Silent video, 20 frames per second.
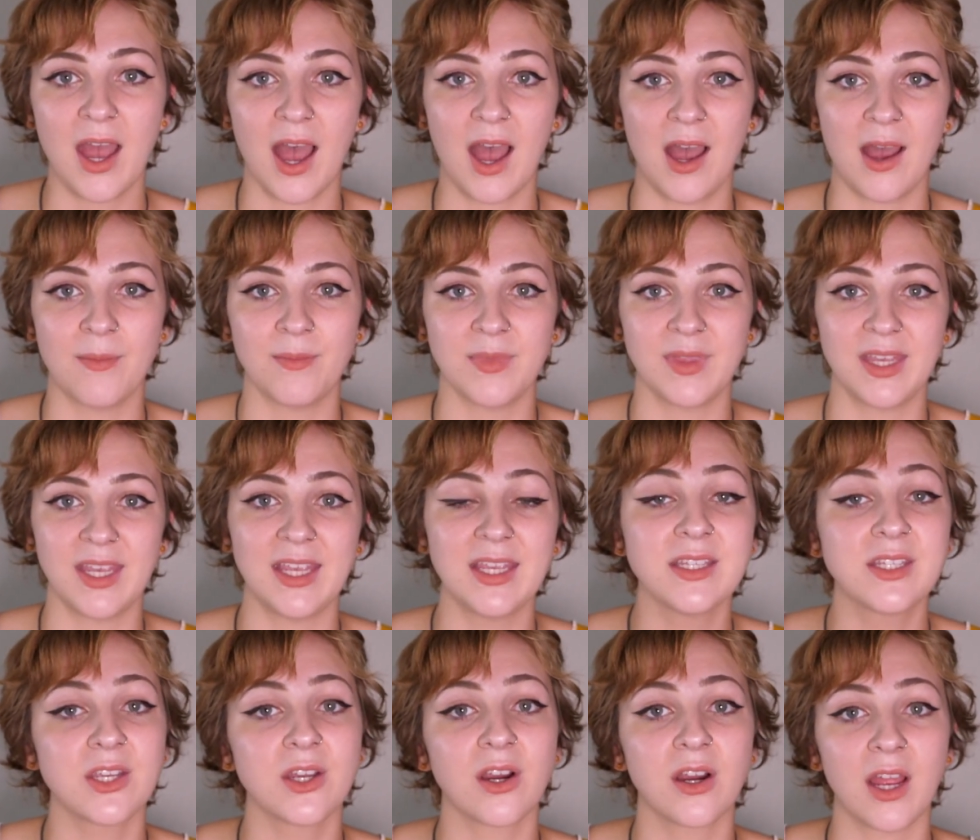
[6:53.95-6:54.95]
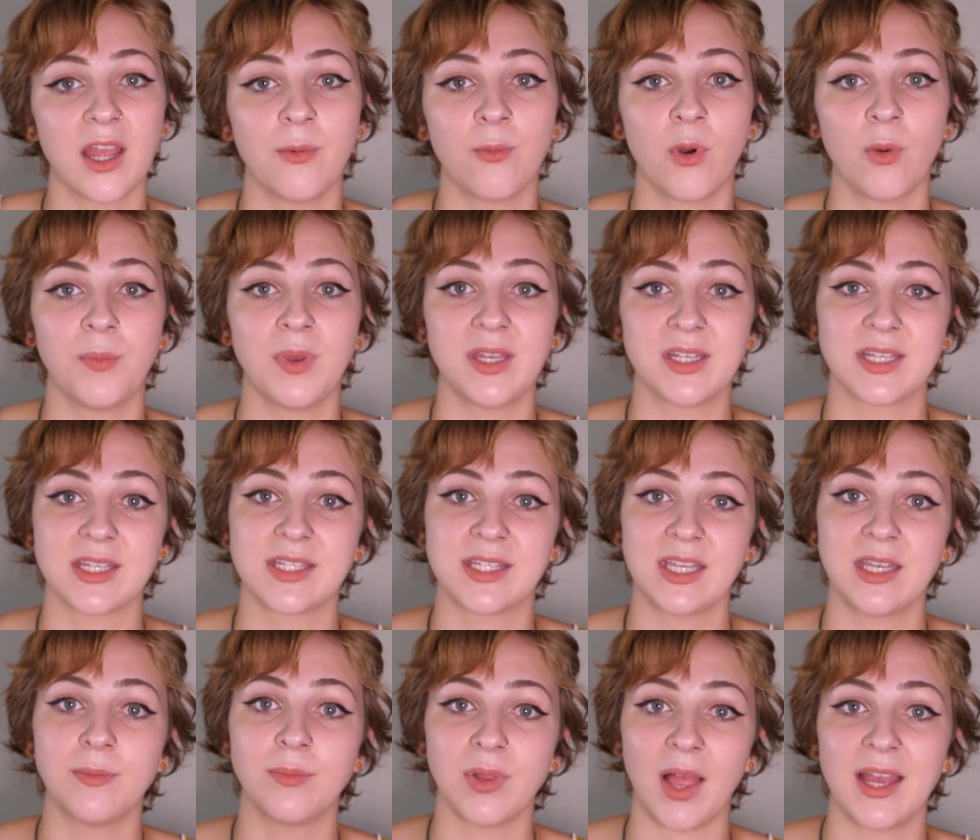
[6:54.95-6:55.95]
the easier it will be to
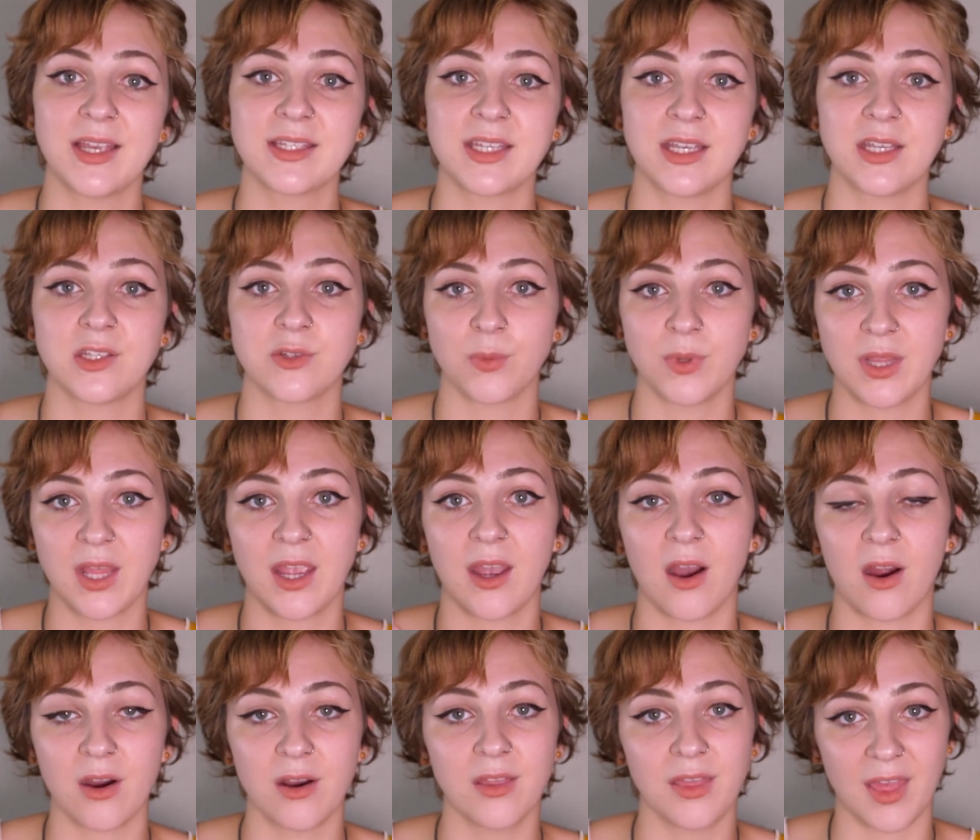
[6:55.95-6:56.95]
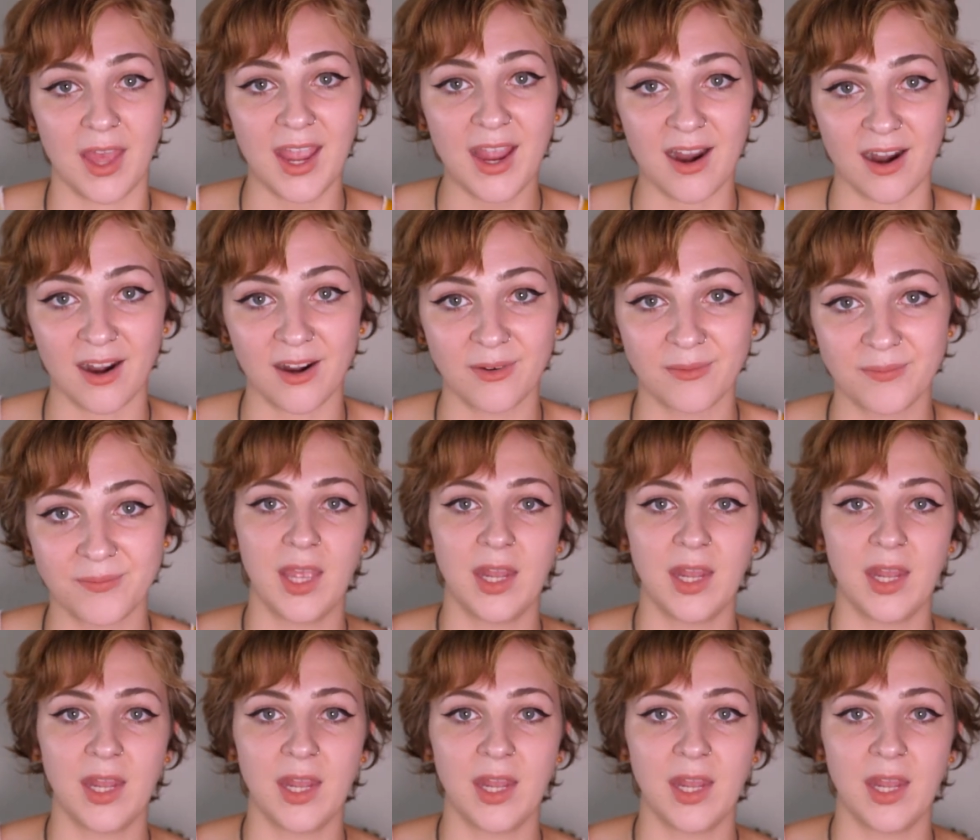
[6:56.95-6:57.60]
see blessings when they are there.